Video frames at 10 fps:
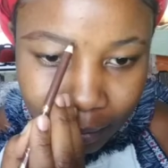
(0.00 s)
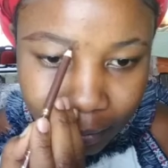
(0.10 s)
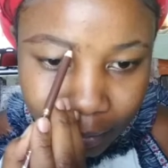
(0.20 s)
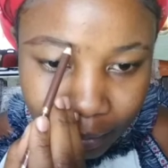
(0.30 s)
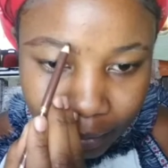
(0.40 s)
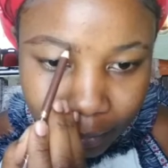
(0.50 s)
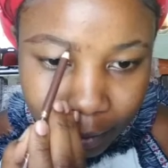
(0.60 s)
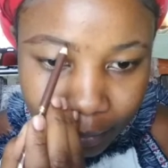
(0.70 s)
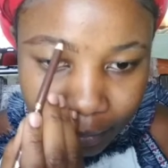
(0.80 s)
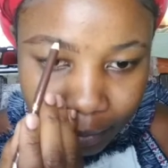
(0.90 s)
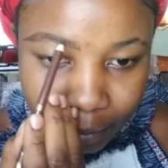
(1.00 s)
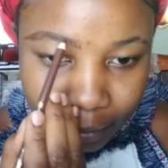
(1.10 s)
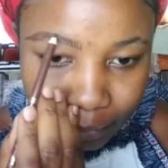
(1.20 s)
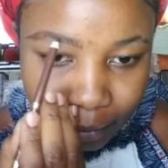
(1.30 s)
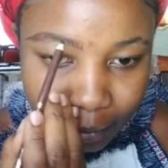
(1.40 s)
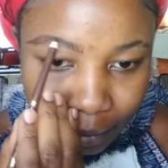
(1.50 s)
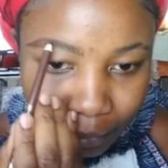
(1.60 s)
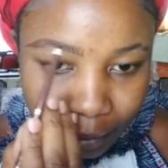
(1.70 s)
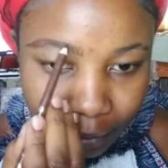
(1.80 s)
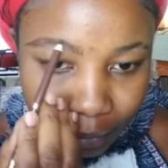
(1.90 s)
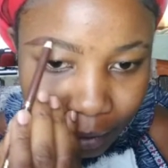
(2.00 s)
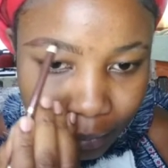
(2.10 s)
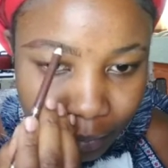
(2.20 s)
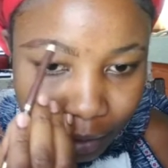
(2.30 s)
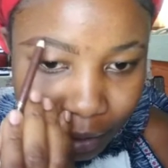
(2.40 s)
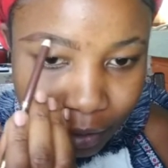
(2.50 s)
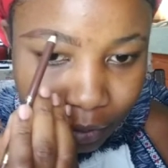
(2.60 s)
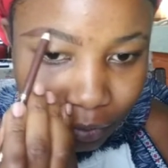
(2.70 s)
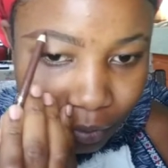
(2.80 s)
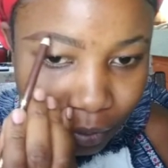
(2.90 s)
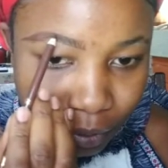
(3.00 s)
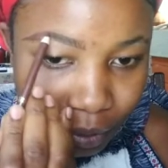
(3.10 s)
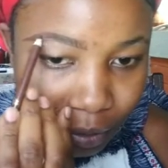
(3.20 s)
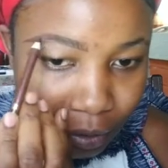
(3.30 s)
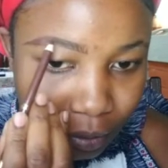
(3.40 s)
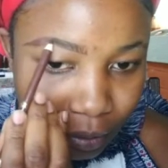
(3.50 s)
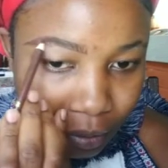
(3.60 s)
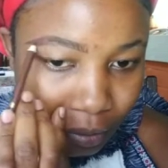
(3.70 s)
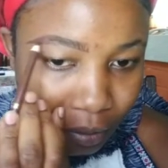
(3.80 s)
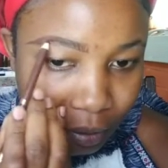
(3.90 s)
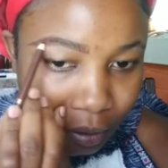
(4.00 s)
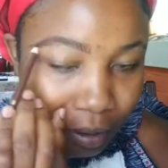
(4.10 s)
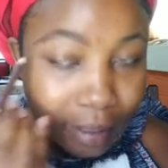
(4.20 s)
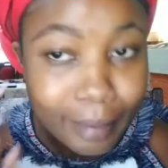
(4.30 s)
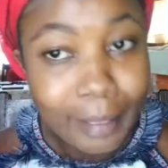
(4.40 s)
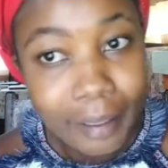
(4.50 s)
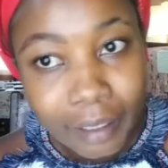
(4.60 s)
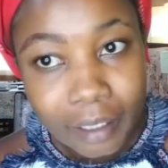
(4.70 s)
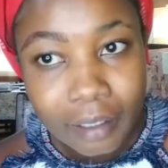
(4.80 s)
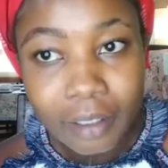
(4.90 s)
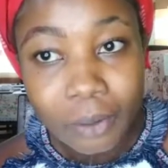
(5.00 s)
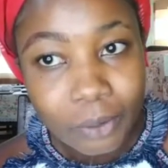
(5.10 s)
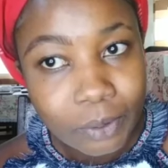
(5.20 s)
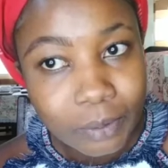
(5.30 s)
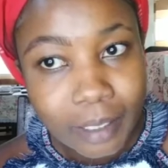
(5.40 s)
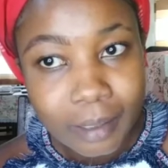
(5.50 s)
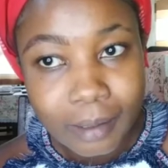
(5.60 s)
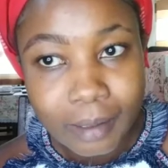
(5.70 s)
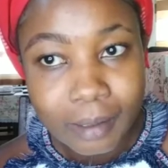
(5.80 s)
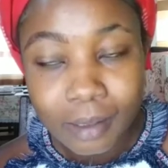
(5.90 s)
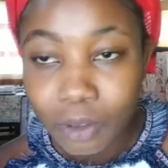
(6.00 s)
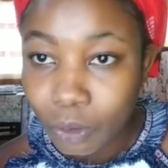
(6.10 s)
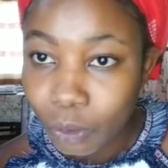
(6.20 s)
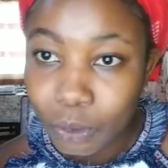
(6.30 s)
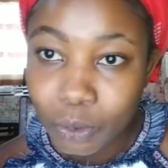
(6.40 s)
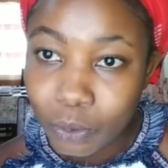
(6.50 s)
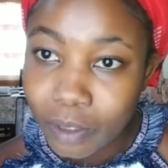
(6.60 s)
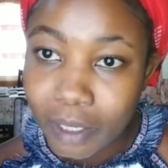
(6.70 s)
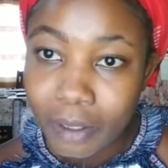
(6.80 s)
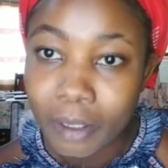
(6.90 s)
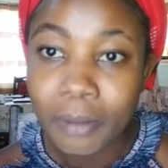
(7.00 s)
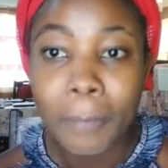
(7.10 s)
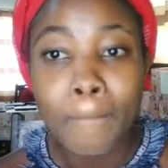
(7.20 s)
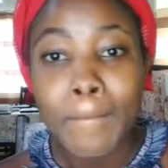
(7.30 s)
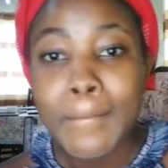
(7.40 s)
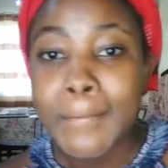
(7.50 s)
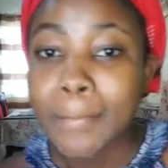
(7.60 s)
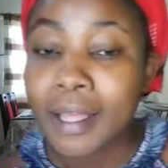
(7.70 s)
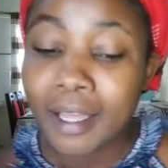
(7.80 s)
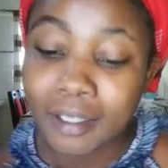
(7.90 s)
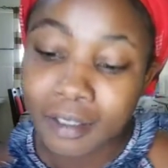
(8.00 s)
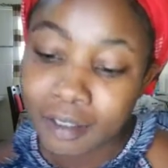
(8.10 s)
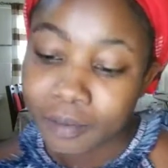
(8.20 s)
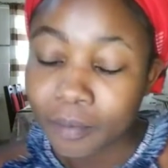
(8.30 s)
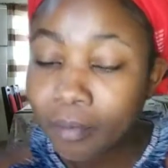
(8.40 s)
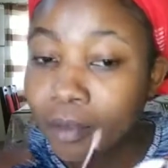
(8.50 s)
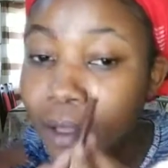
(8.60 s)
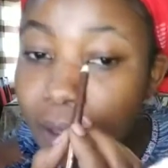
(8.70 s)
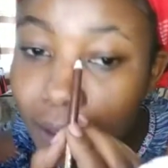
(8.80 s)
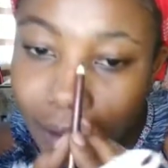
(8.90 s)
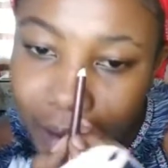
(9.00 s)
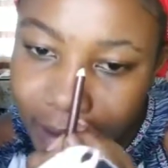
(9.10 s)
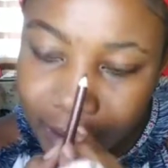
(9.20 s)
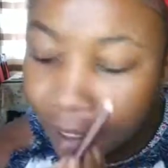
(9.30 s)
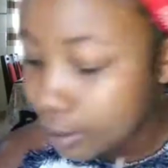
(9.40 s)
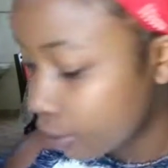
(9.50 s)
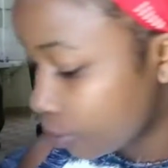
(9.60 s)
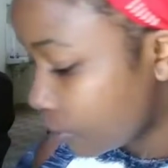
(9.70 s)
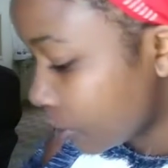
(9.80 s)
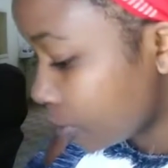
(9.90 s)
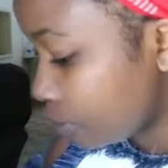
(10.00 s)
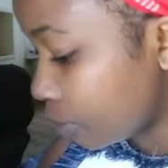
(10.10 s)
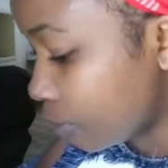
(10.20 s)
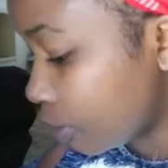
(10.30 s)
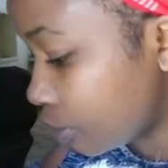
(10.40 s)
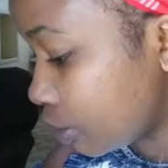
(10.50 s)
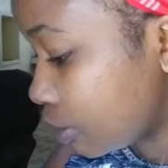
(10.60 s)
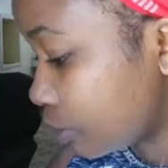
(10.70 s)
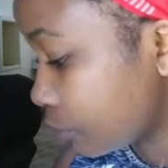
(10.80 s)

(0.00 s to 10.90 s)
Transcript: you can wake up one time and your eyebrows just refuse. They're like, not today sis, not today. And there's nothing you're gonna do about it.